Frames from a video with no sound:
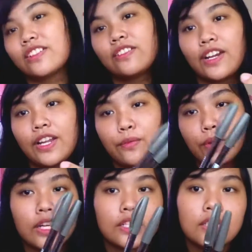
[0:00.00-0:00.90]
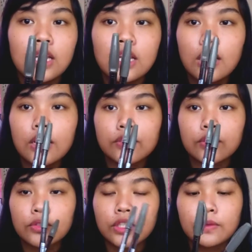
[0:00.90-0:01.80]
I have a gray one.
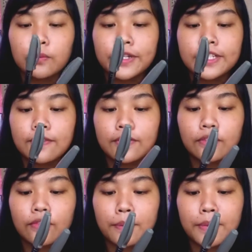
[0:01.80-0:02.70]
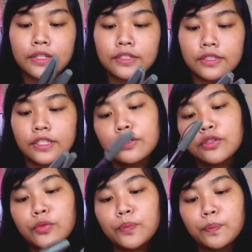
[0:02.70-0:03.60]
So, 10.75
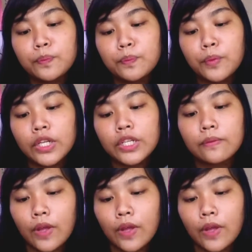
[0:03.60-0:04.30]
and 0.5.